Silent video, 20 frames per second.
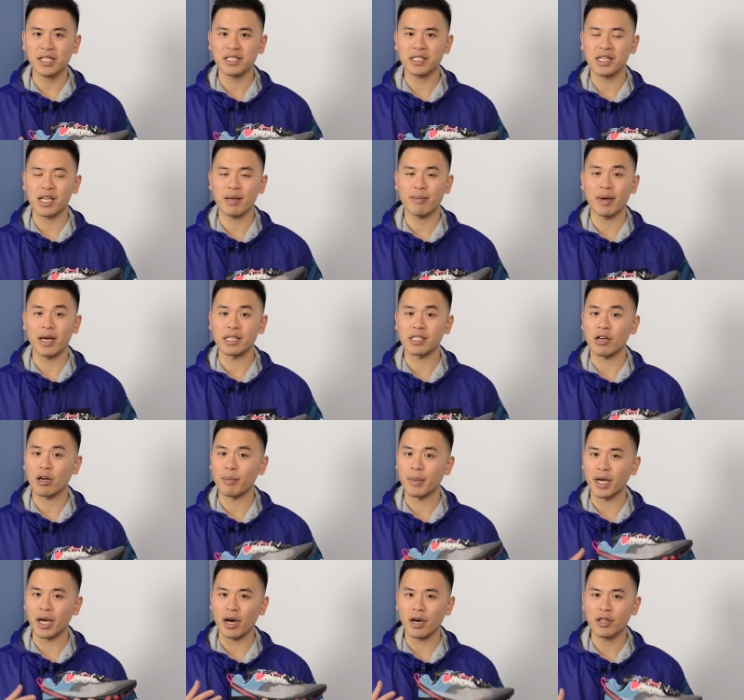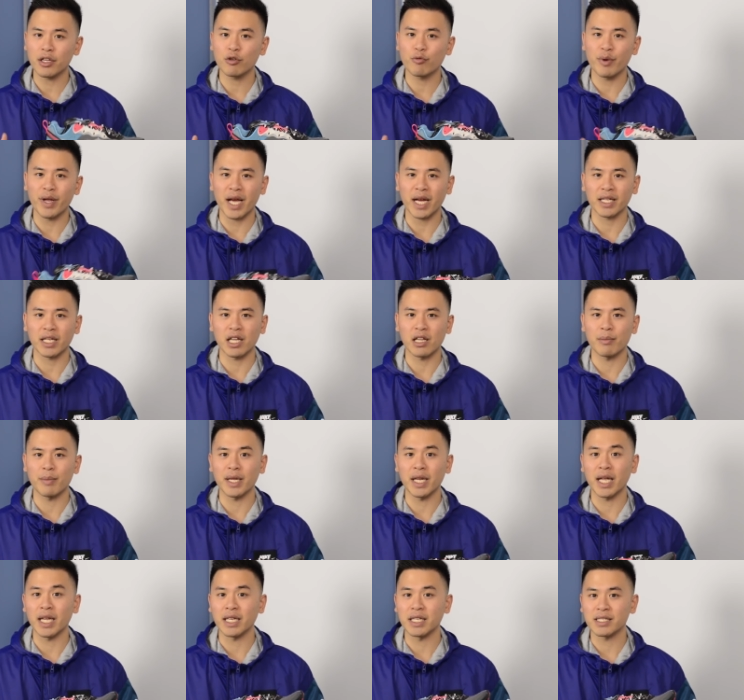the same as all my other React
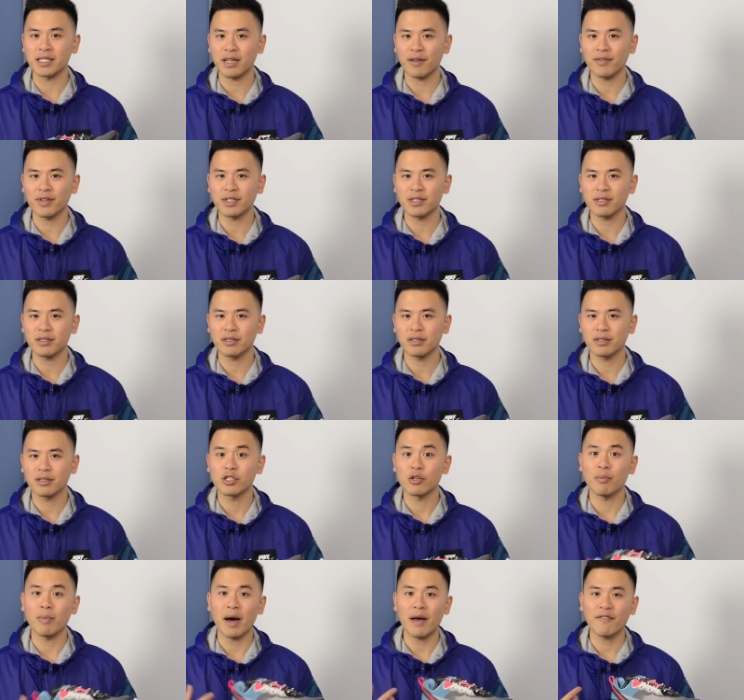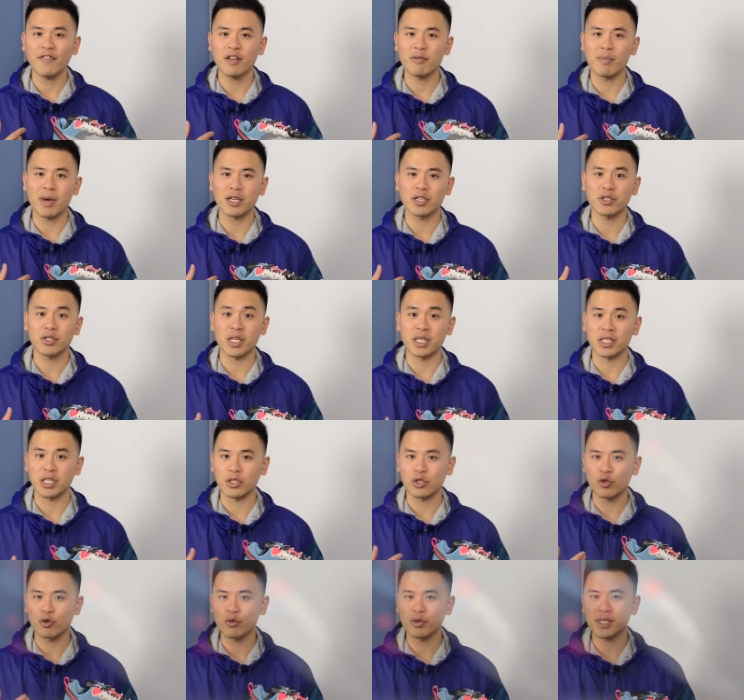Element 87s, so my feet measures as a
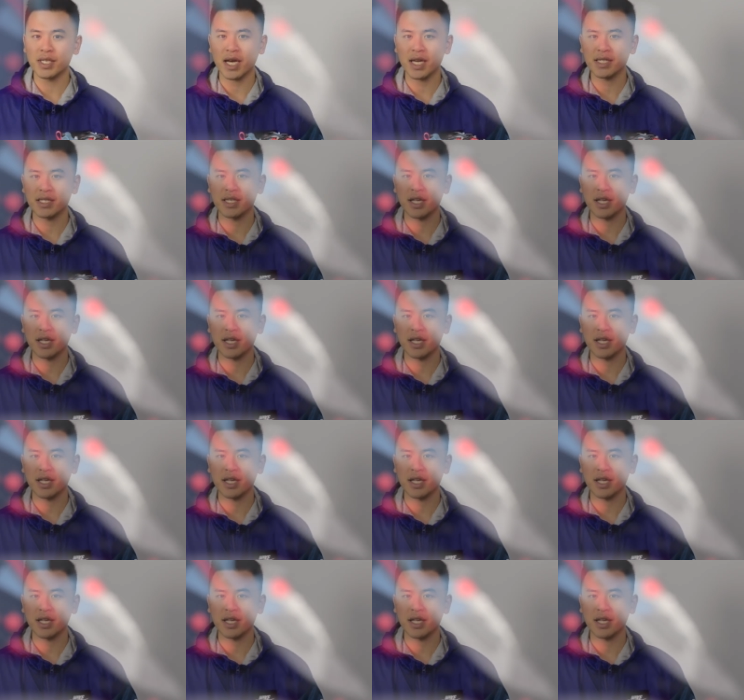true size